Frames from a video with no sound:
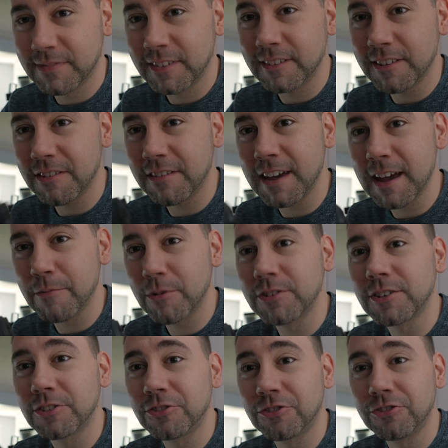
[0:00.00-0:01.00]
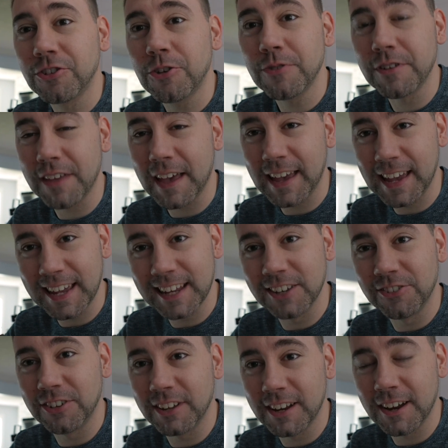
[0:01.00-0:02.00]
this camera does show its
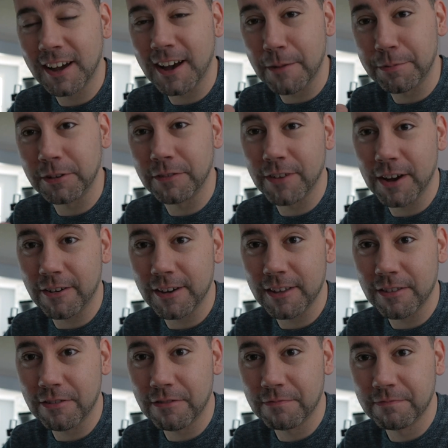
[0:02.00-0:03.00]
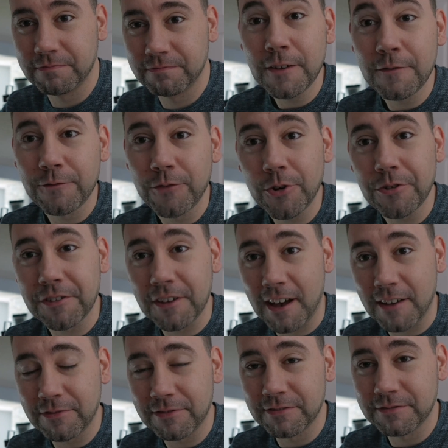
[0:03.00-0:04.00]
age in a couple of areas. First
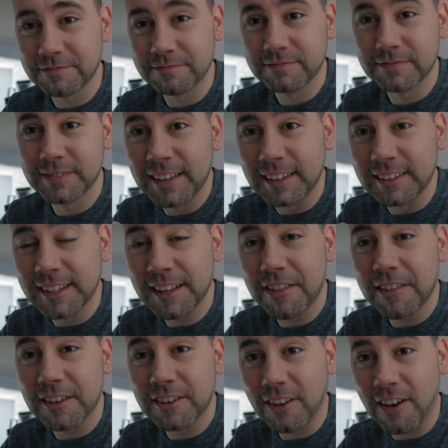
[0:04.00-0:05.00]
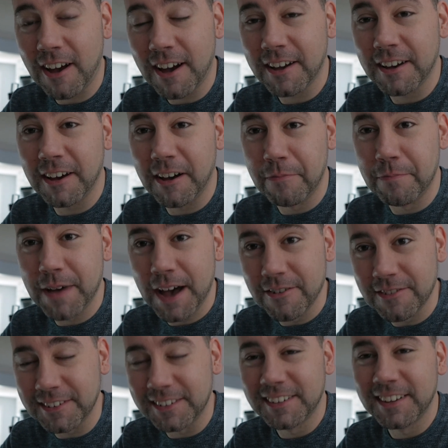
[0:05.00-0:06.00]
off, let's talk
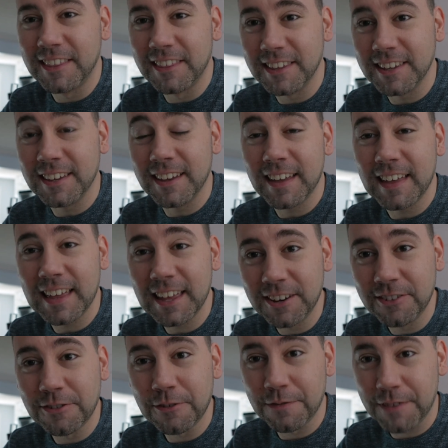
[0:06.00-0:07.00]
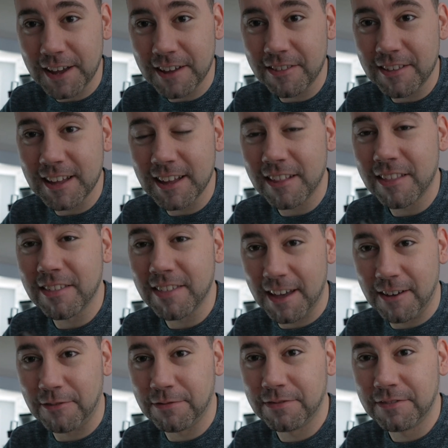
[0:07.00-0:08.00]
about the interface
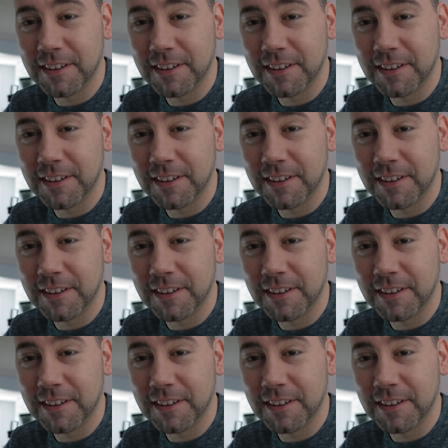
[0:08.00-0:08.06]
itself.